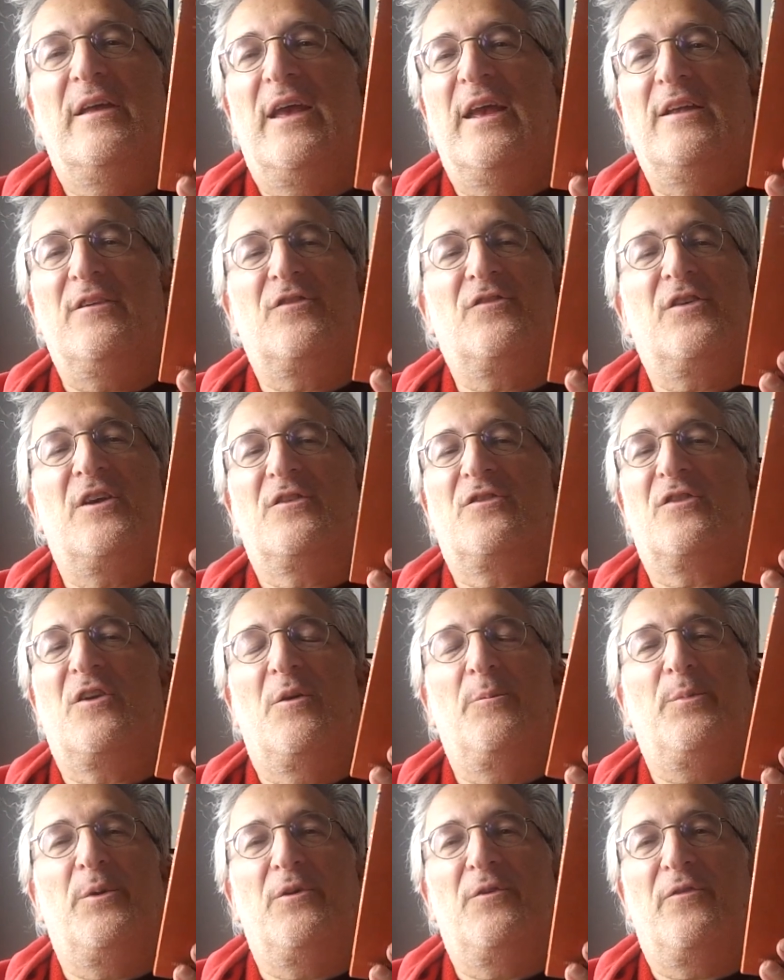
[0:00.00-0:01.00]
It's just
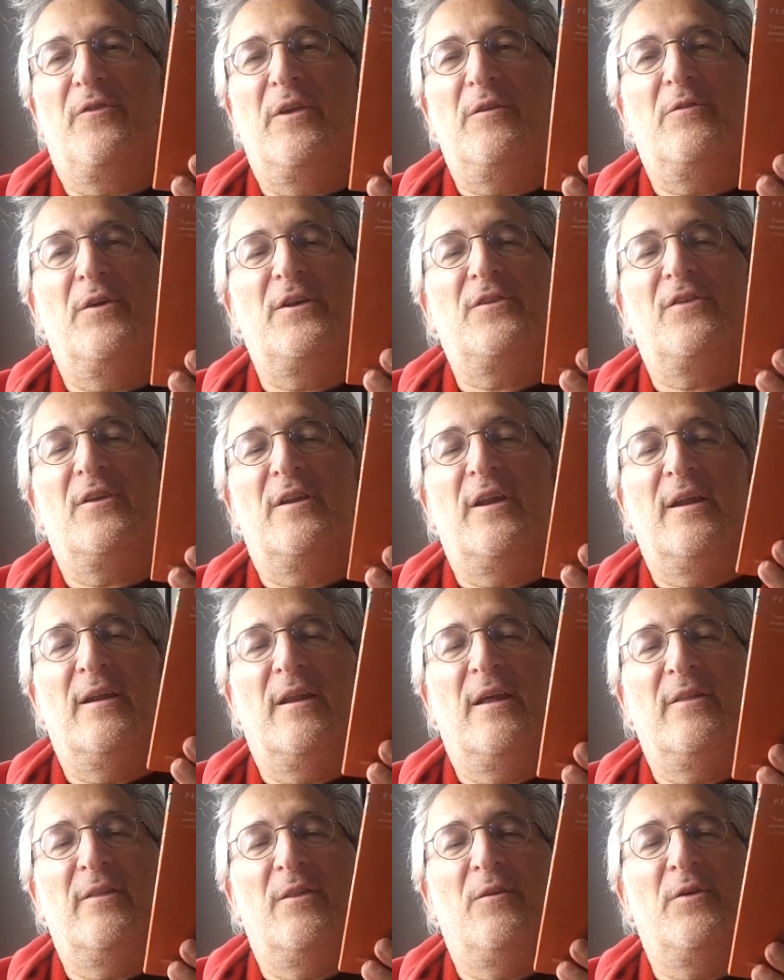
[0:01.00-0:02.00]
so beautifully written,
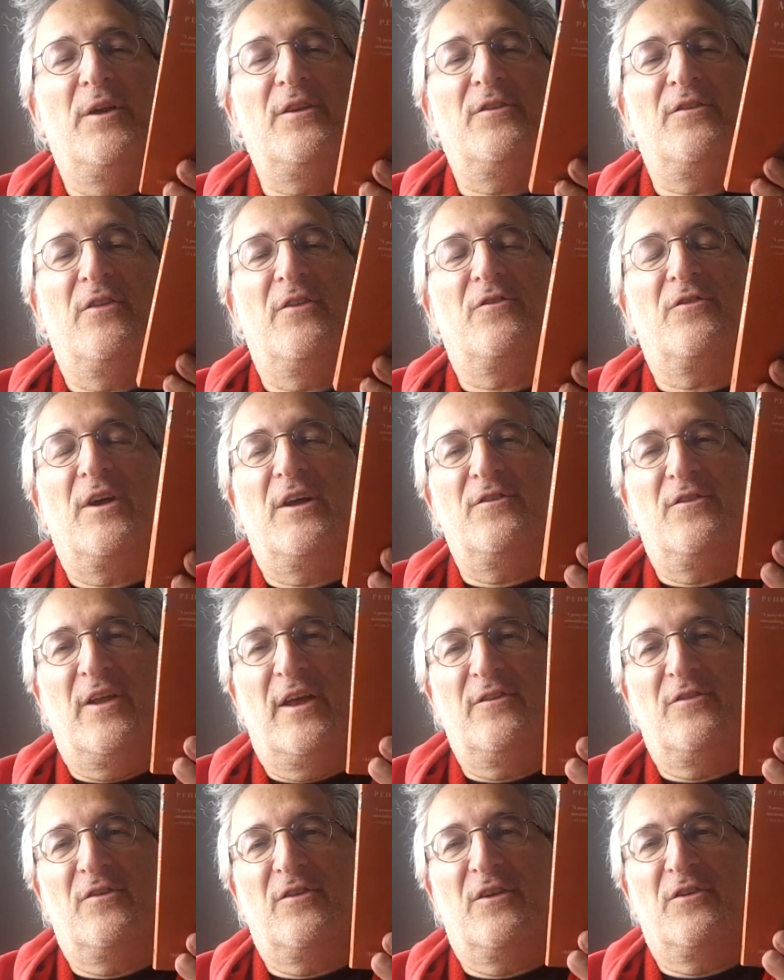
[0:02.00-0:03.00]
and, and the reason the
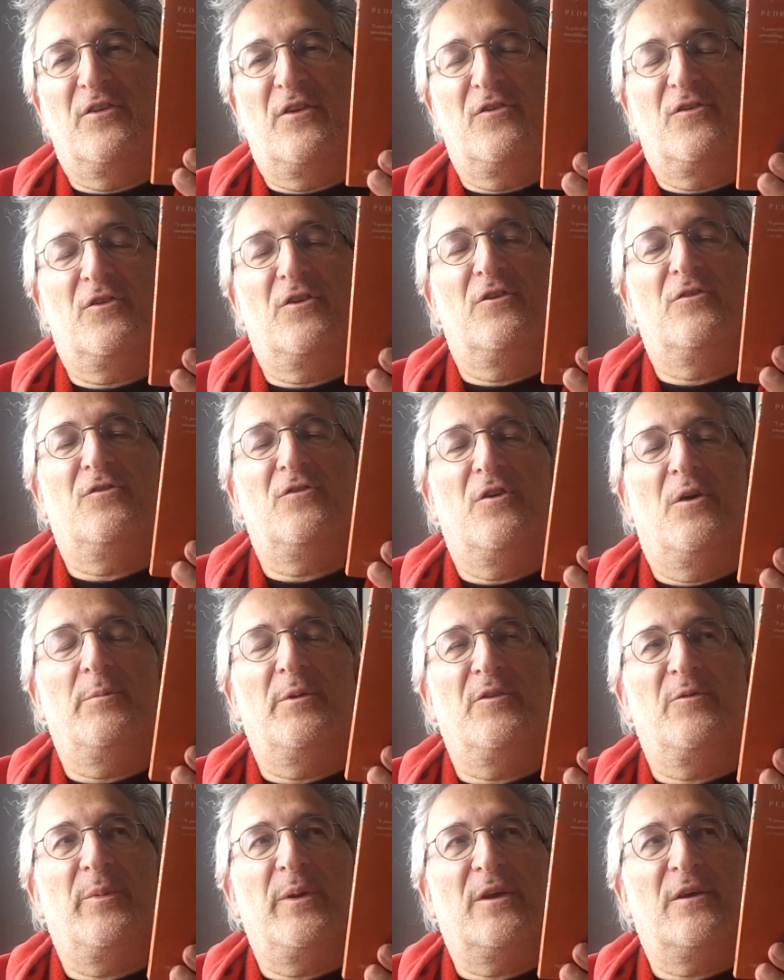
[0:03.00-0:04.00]
translator does such a good
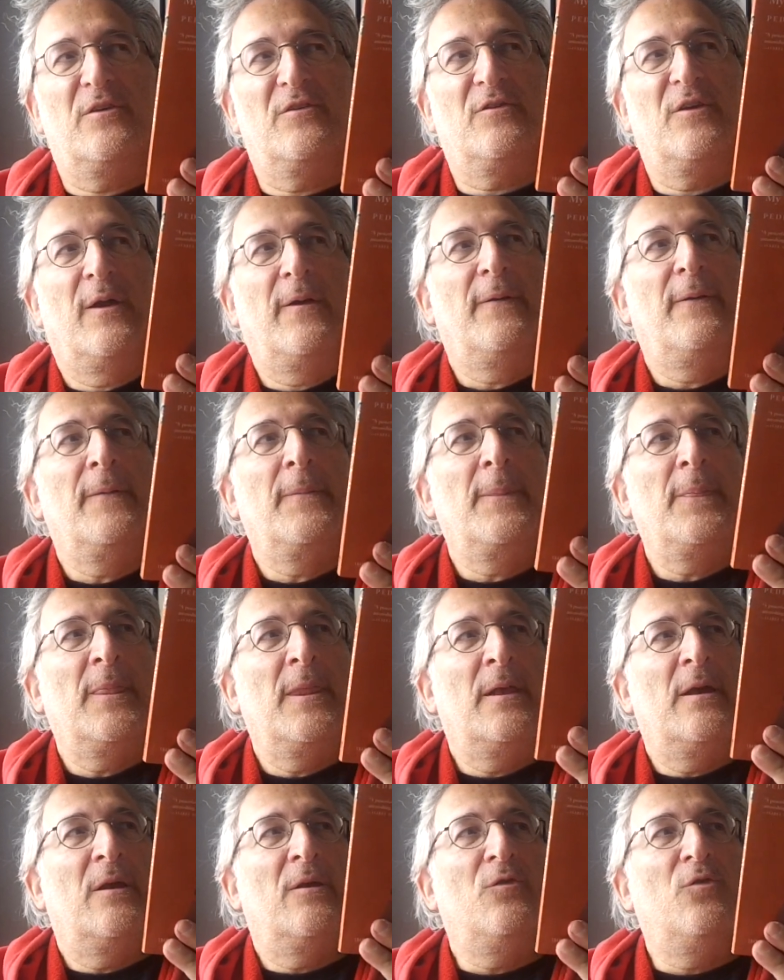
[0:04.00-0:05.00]
job is because
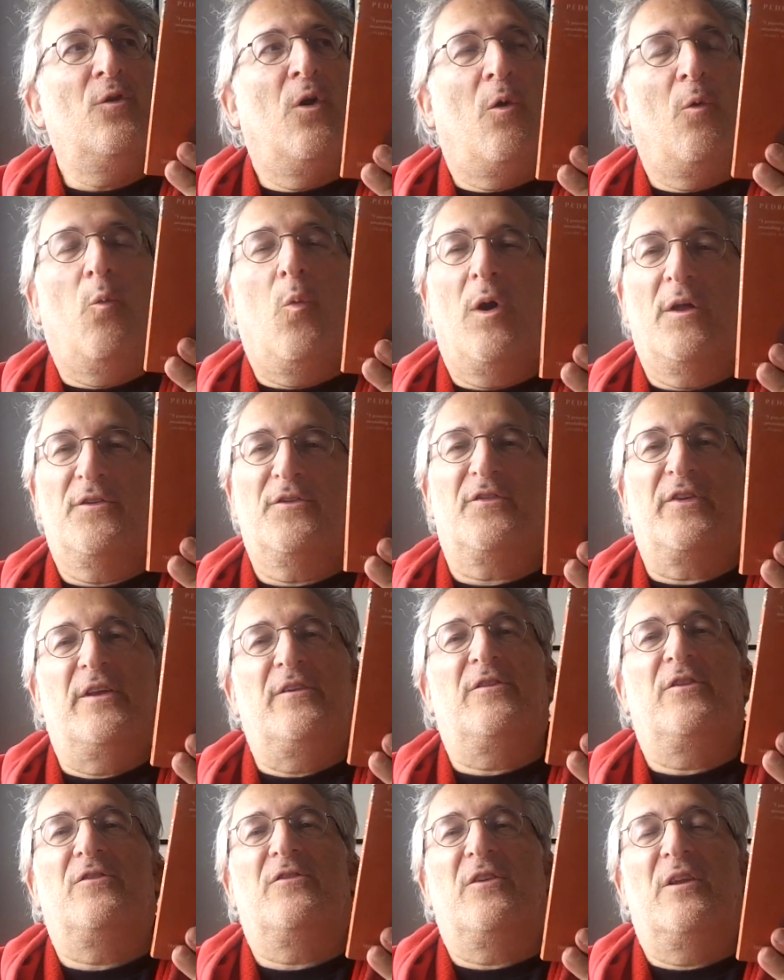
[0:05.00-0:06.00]
not one
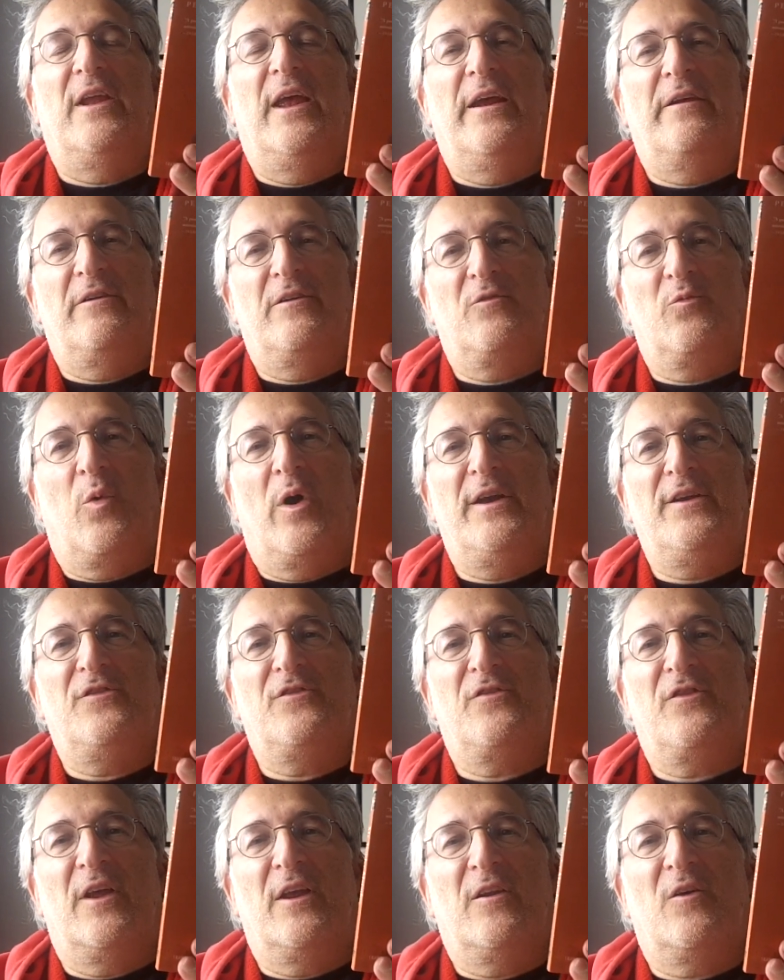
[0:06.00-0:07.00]
sentence in here is
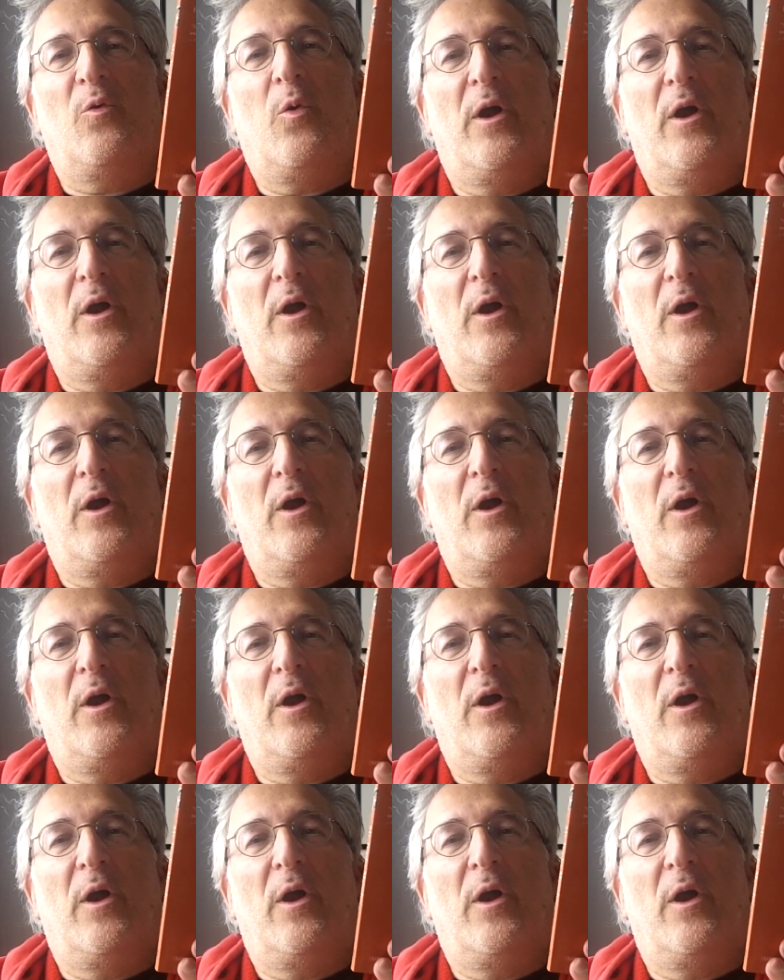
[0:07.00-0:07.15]
wasted.